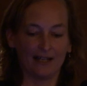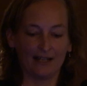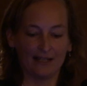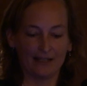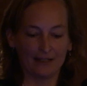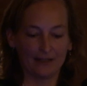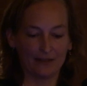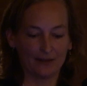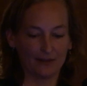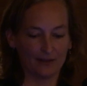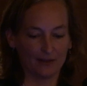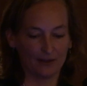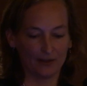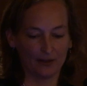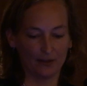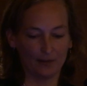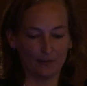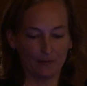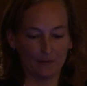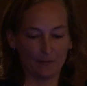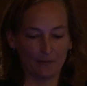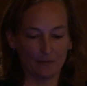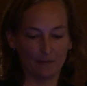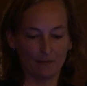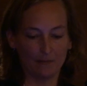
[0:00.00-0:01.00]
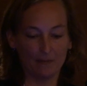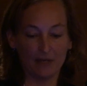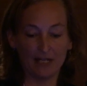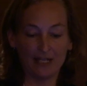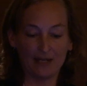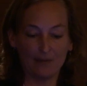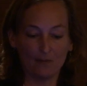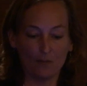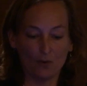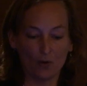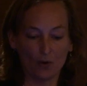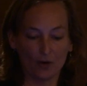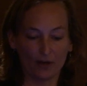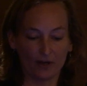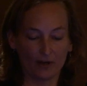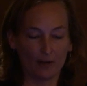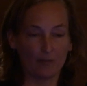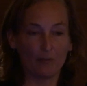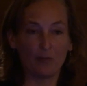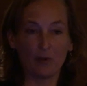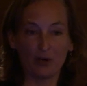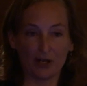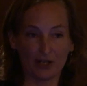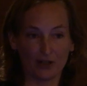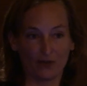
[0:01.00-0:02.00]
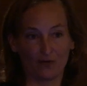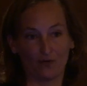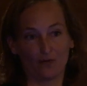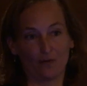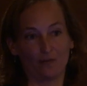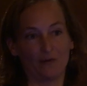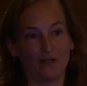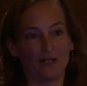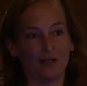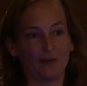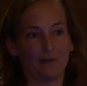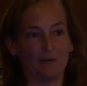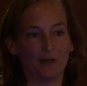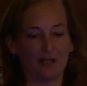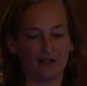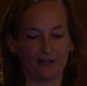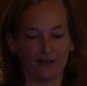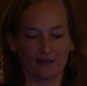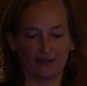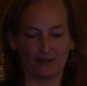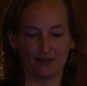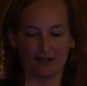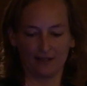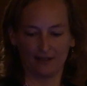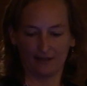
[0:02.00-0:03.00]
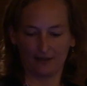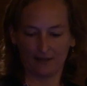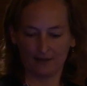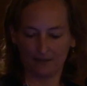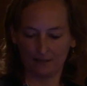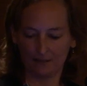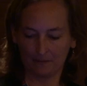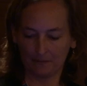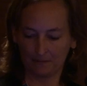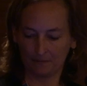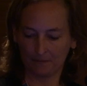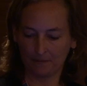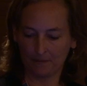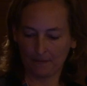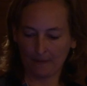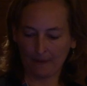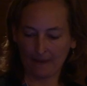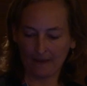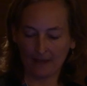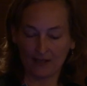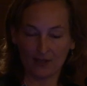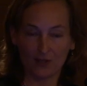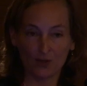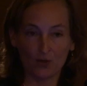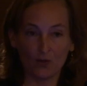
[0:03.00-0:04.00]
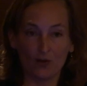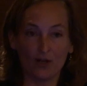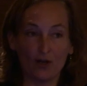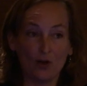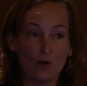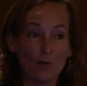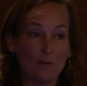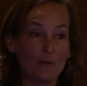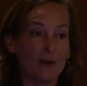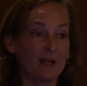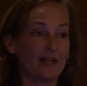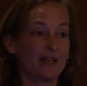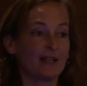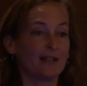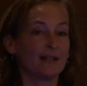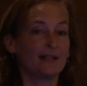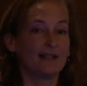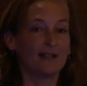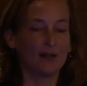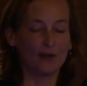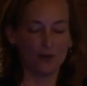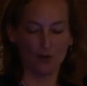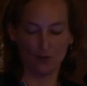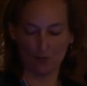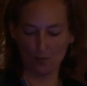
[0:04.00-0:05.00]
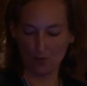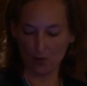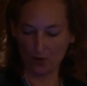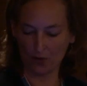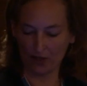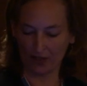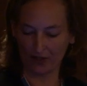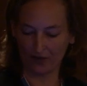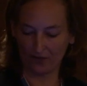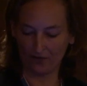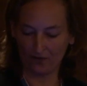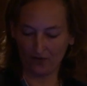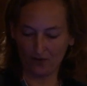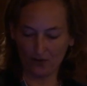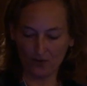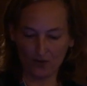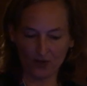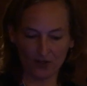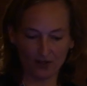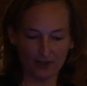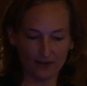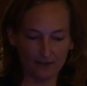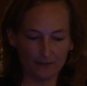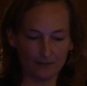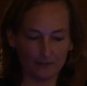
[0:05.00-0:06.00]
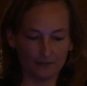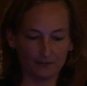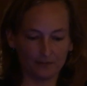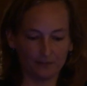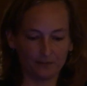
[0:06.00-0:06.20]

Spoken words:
and many more apart from these big studies. So I hope I can tell you more in the future.